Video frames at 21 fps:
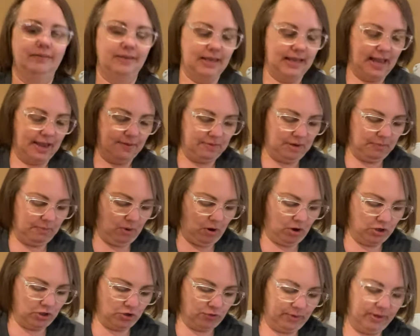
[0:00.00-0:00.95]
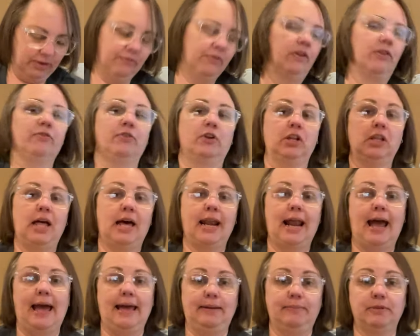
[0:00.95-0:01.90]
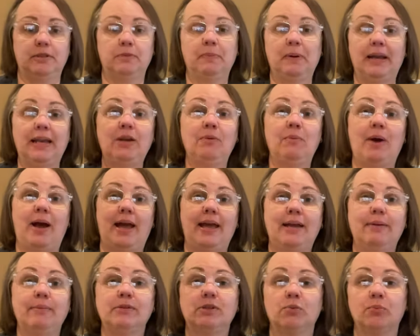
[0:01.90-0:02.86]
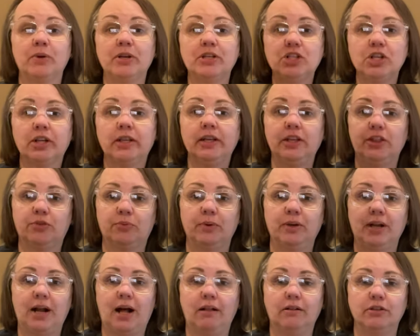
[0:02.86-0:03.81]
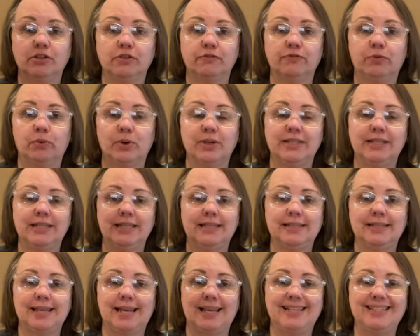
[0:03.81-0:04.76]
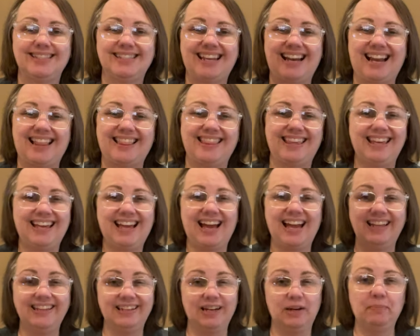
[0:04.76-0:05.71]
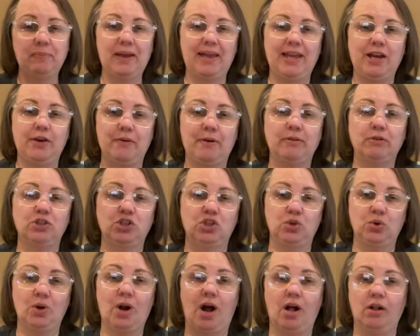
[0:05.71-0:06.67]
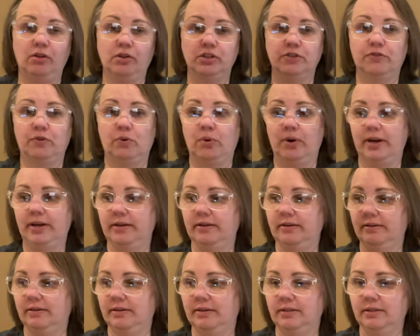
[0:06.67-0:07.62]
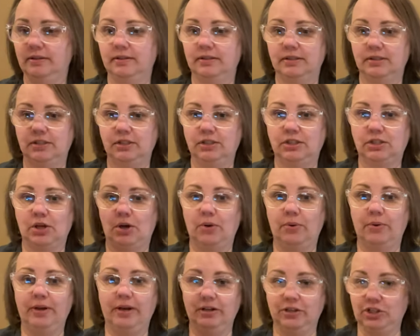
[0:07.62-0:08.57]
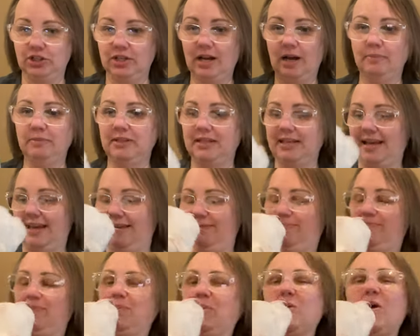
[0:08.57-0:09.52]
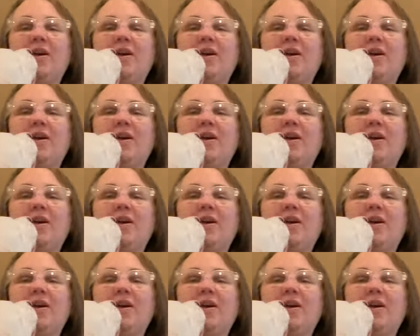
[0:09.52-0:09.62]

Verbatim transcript: They gave me a partial refund for a lot of items. But anyway, it was originally $3.14 and I think I ended up paying around $2 for it. So here she comes again.